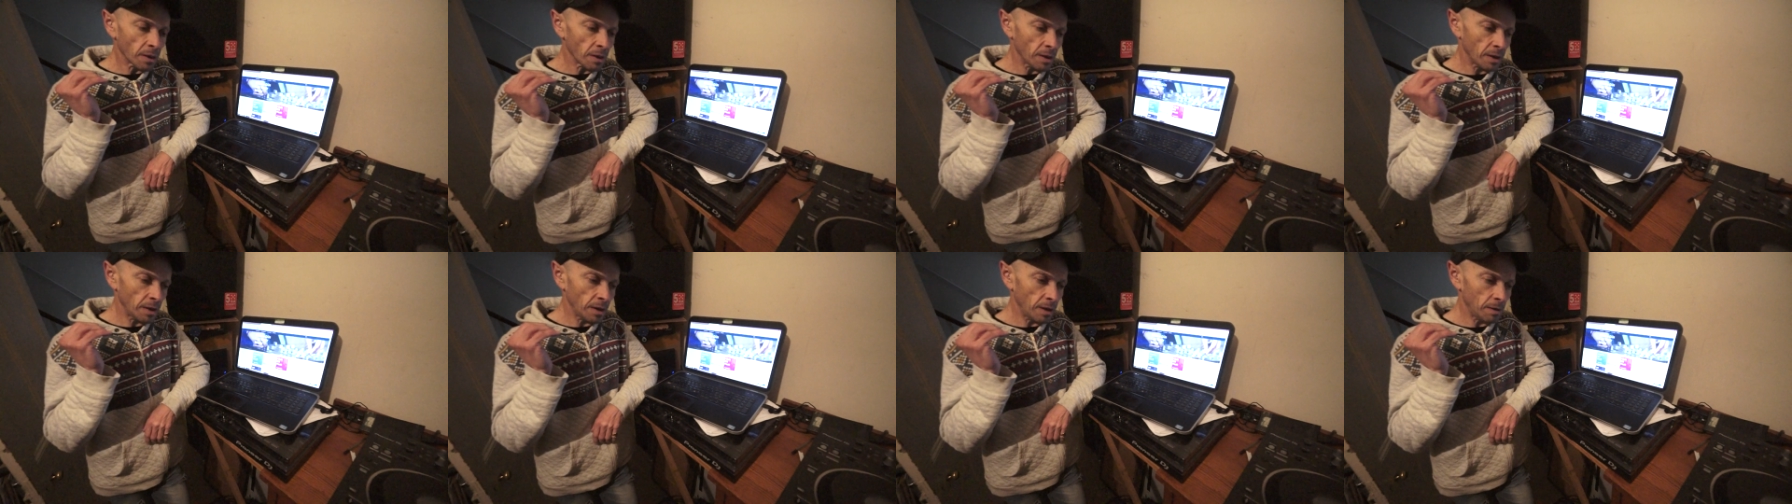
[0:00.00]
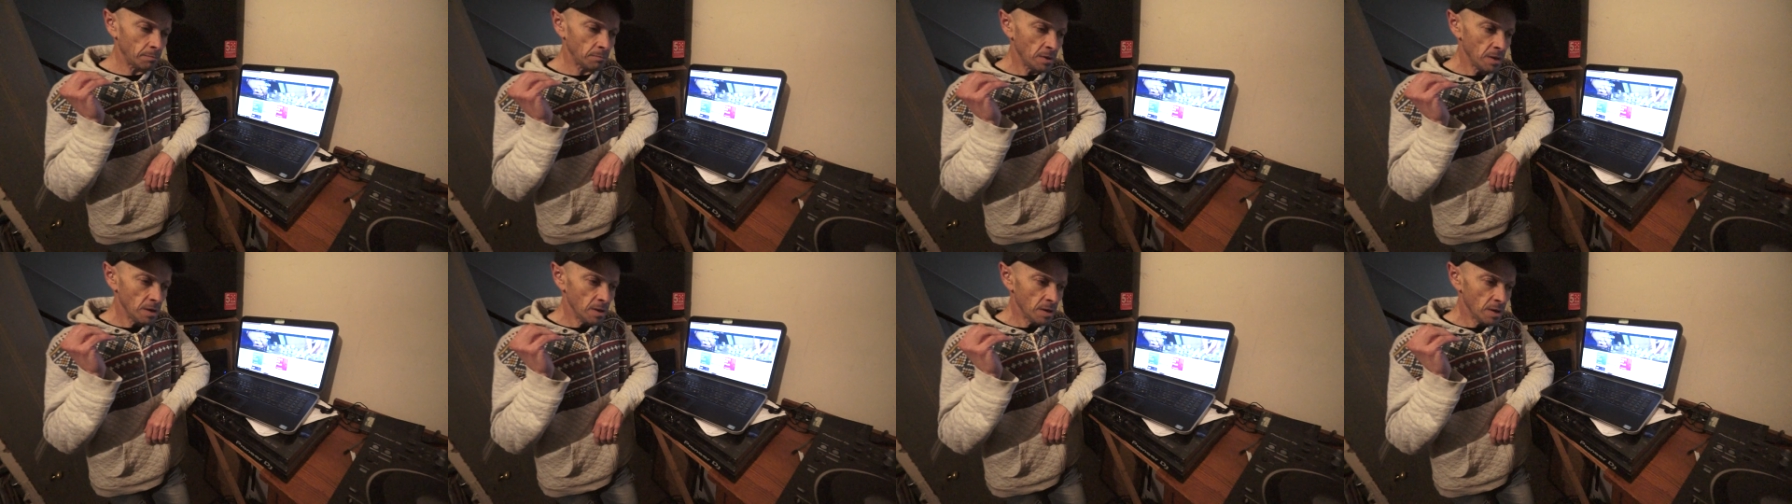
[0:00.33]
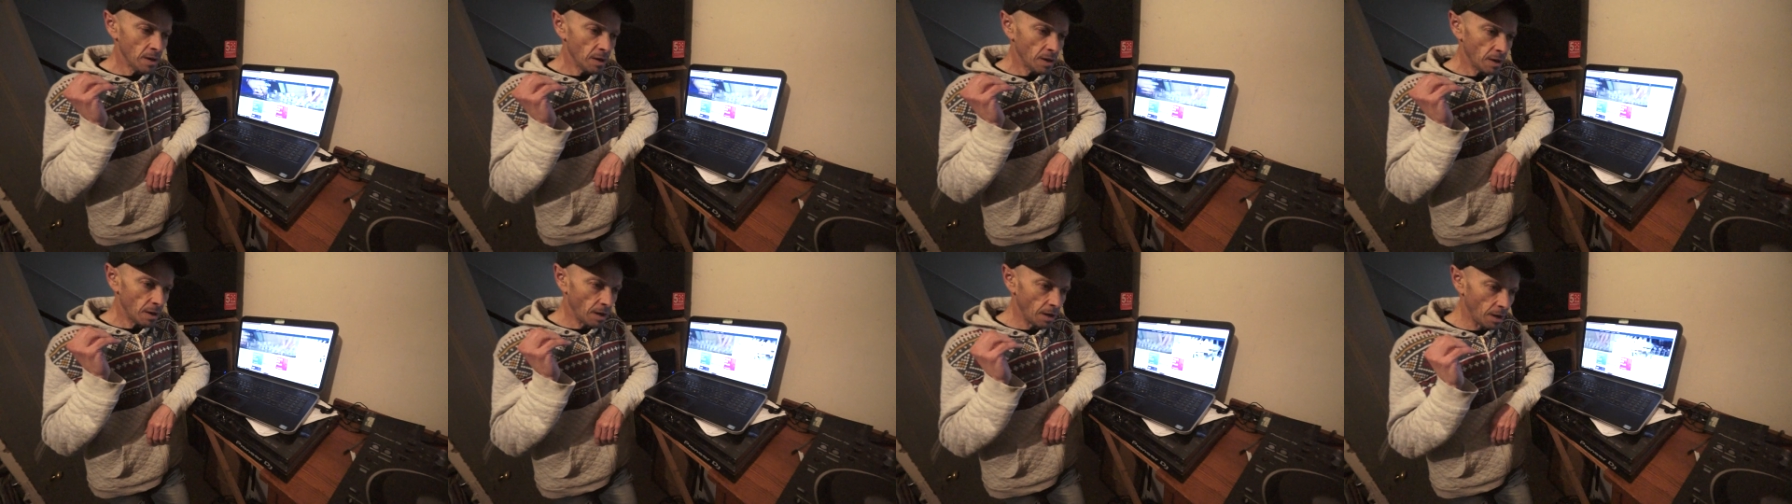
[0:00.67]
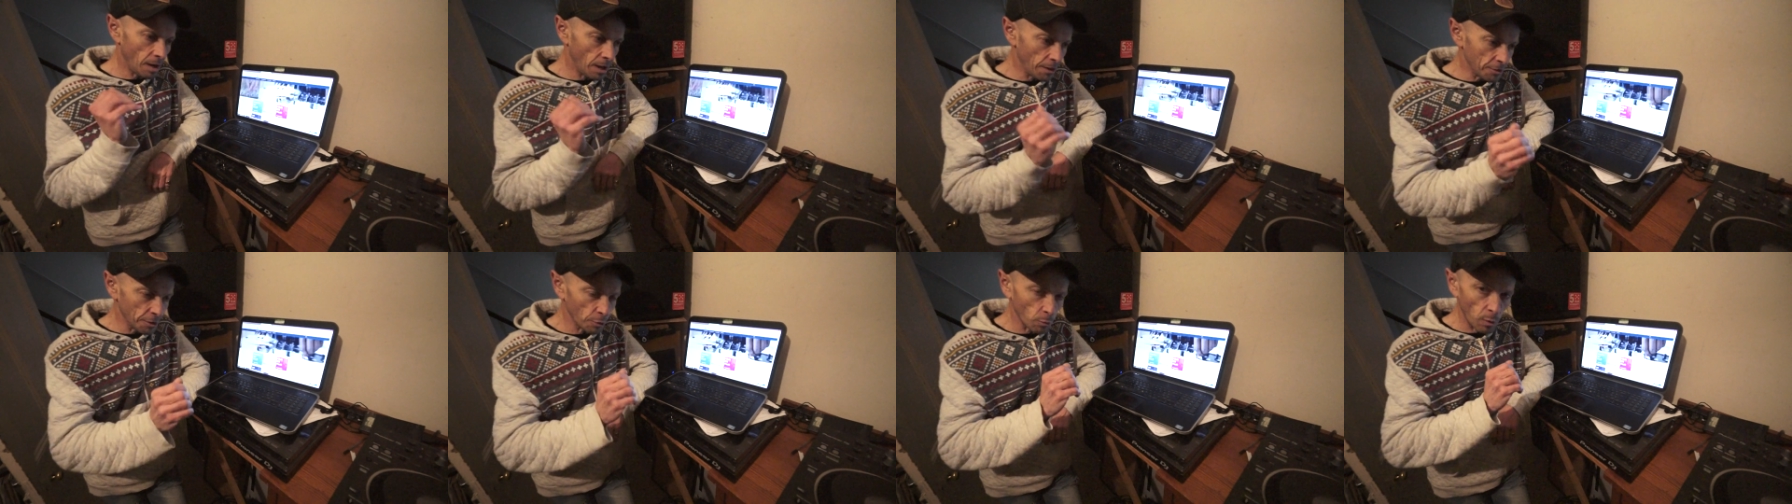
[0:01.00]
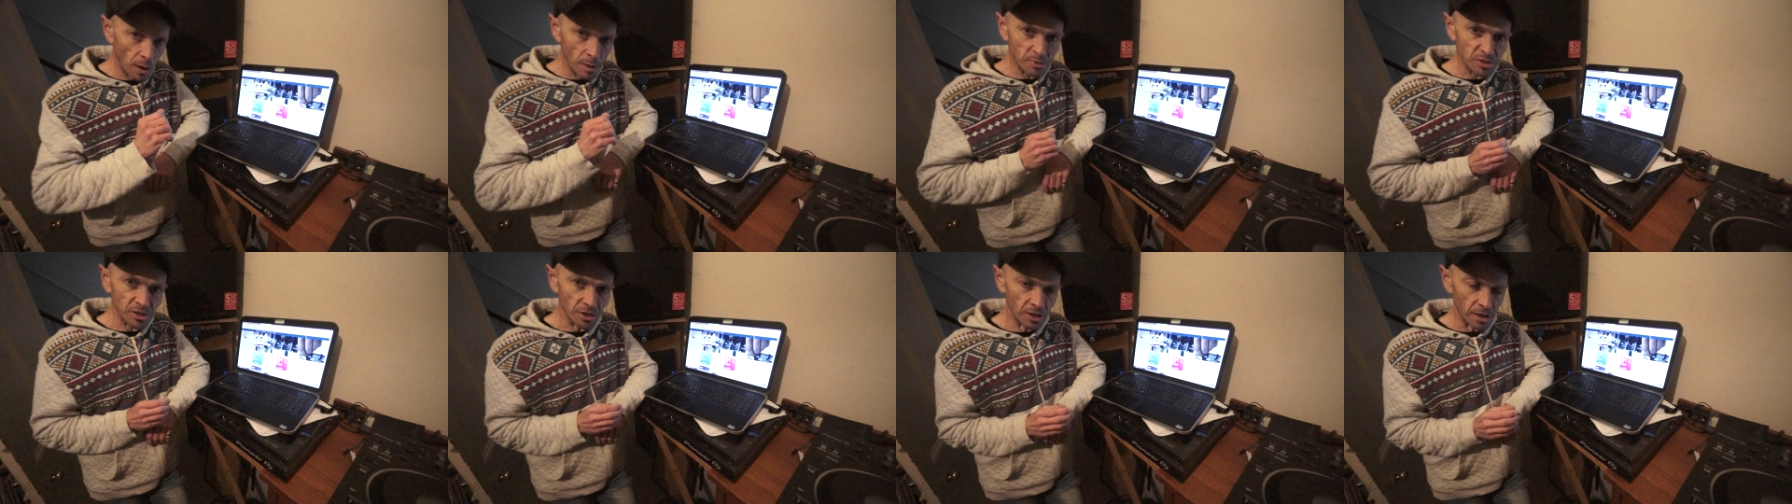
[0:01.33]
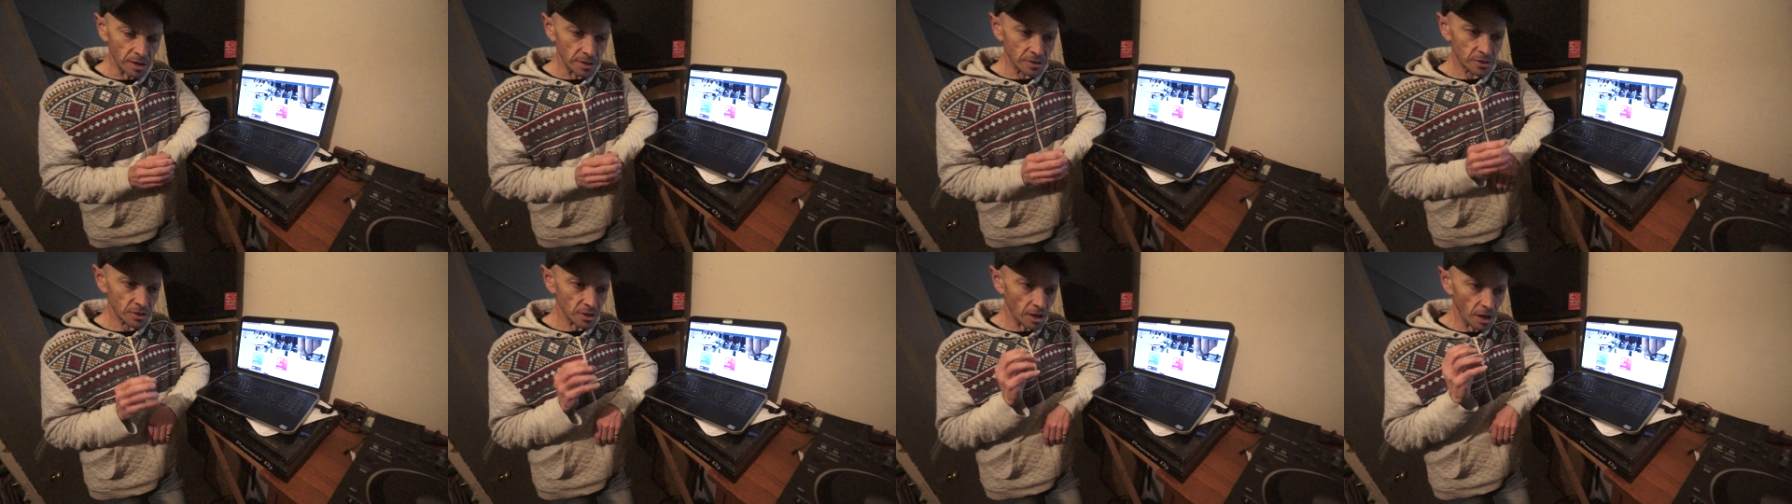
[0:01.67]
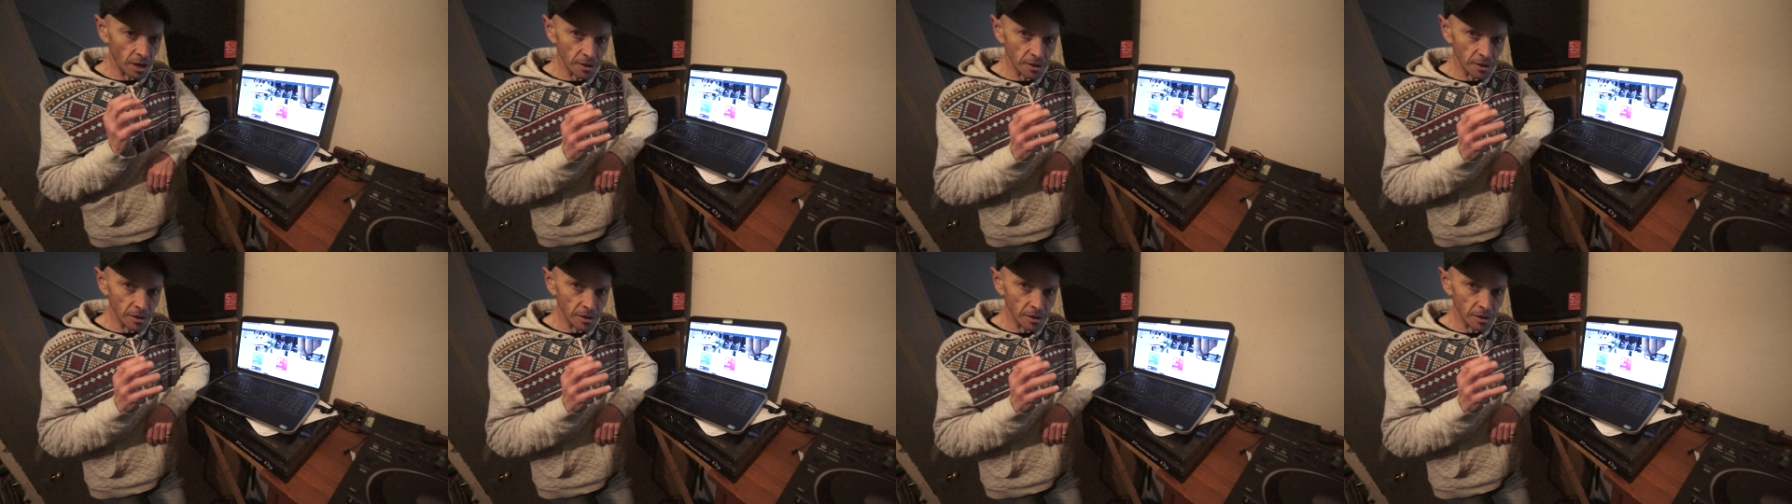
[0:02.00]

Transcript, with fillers: um, other websites,